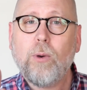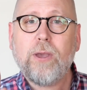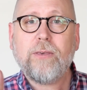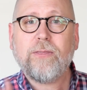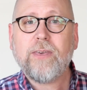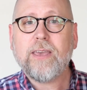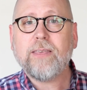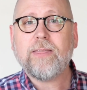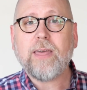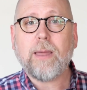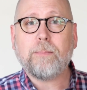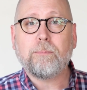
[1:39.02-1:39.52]
We
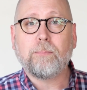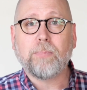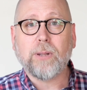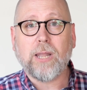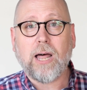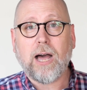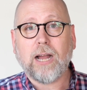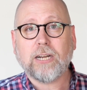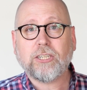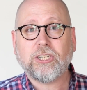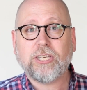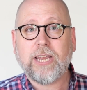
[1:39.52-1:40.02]
think that
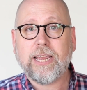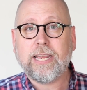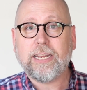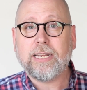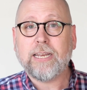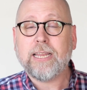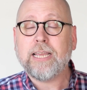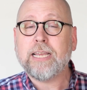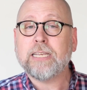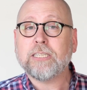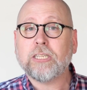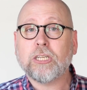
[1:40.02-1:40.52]

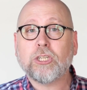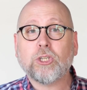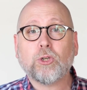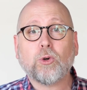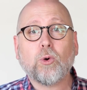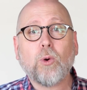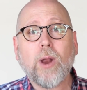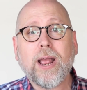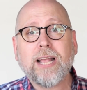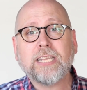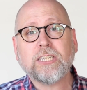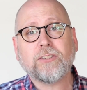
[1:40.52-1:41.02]
blockchain is a
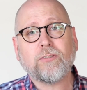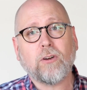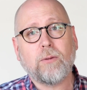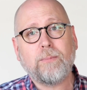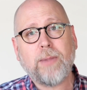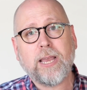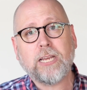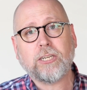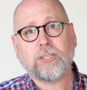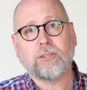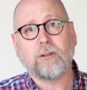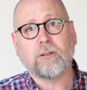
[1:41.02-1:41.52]

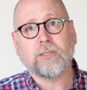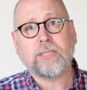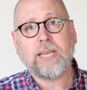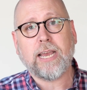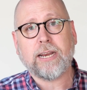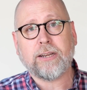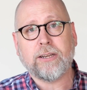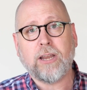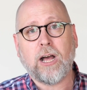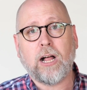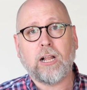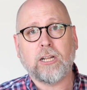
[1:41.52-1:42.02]
transformational
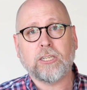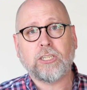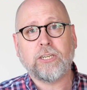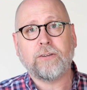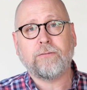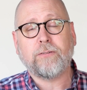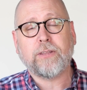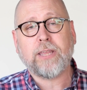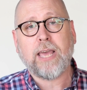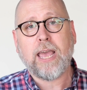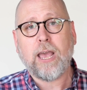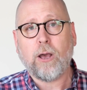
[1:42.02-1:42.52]

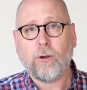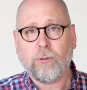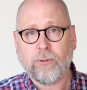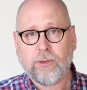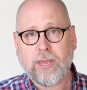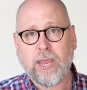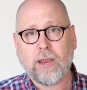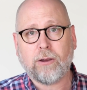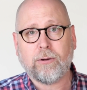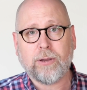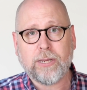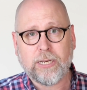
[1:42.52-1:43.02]
technology for the
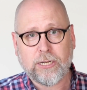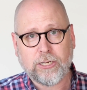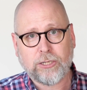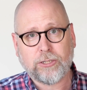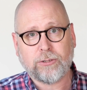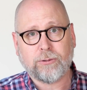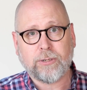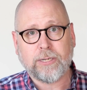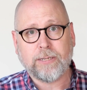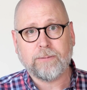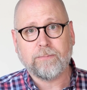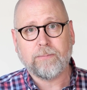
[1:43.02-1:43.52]
healthcare
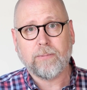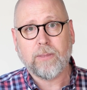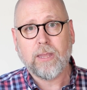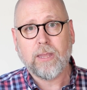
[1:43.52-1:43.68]
industry.